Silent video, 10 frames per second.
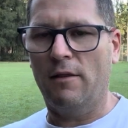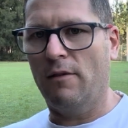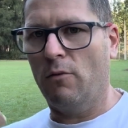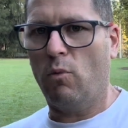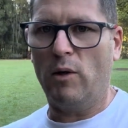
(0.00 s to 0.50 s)

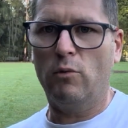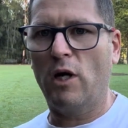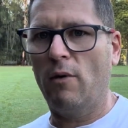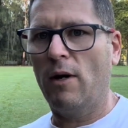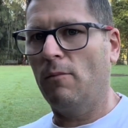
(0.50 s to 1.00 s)
one will
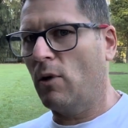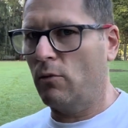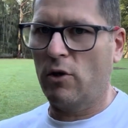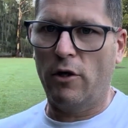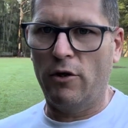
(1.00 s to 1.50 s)
go up, one will
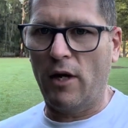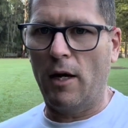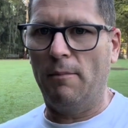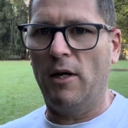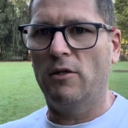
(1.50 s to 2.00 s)
go
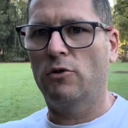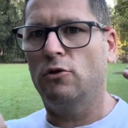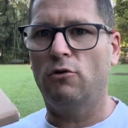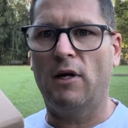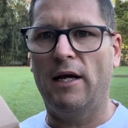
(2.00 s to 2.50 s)
down, but
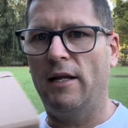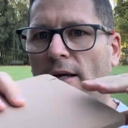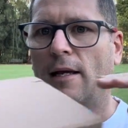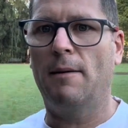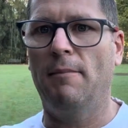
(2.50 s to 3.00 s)
sooner or later they
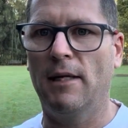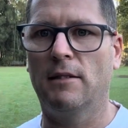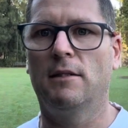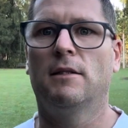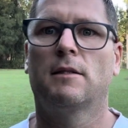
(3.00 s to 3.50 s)
come back to
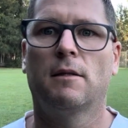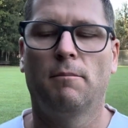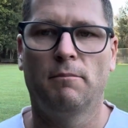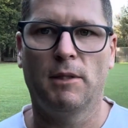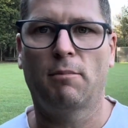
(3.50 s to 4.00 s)
this
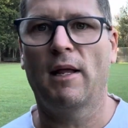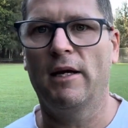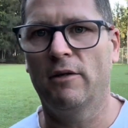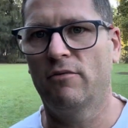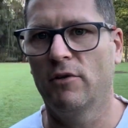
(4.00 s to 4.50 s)
mid
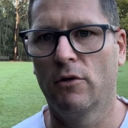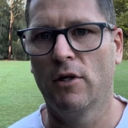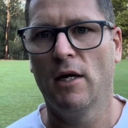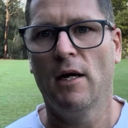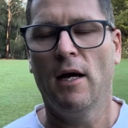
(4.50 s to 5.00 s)
playing field.
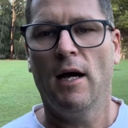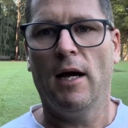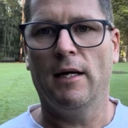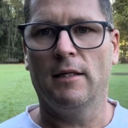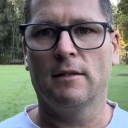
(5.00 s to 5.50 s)

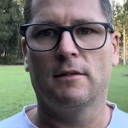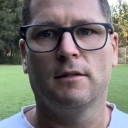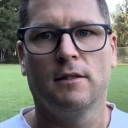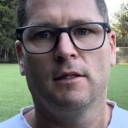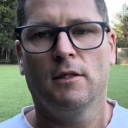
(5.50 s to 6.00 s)
And
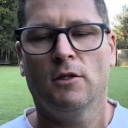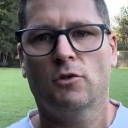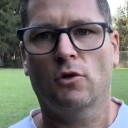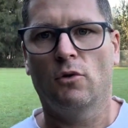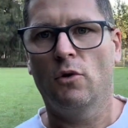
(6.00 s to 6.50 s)

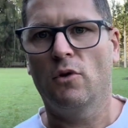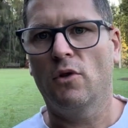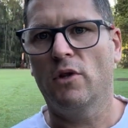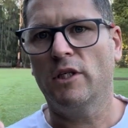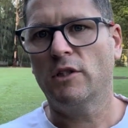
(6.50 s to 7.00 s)
so
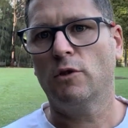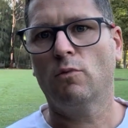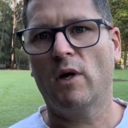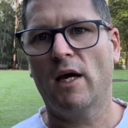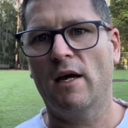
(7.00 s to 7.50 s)
this is
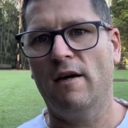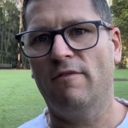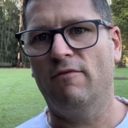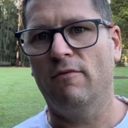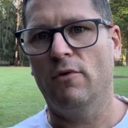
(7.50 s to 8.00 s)
where,
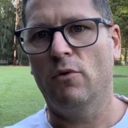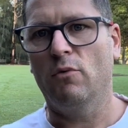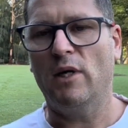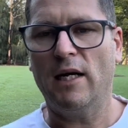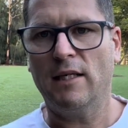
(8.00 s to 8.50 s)
if
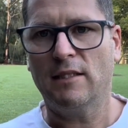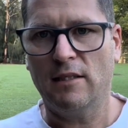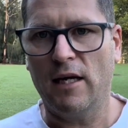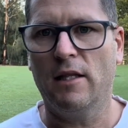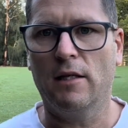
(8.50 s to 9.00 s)
we
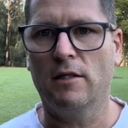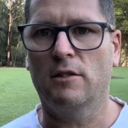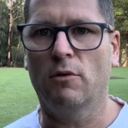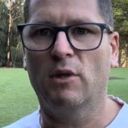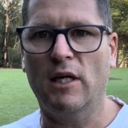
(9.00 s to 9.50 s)
understand this,
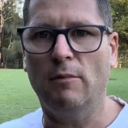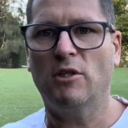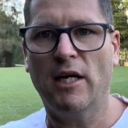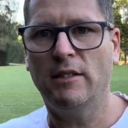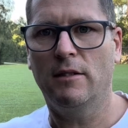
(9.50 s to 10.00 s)
that we keep
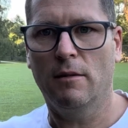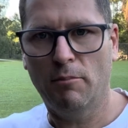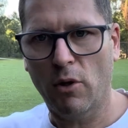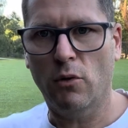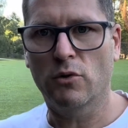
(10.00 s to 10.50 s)
chasing the
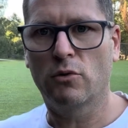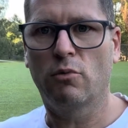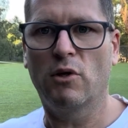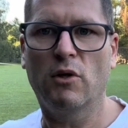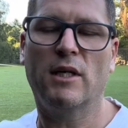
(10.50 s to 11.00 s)
belts,
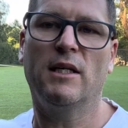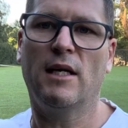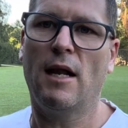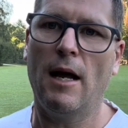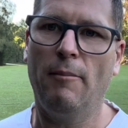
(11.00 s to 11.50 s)
we're not going to
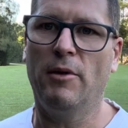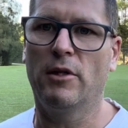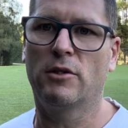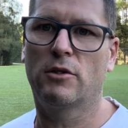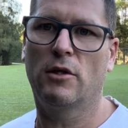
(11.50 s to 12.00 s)
get
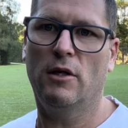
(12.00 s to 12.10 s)
happiness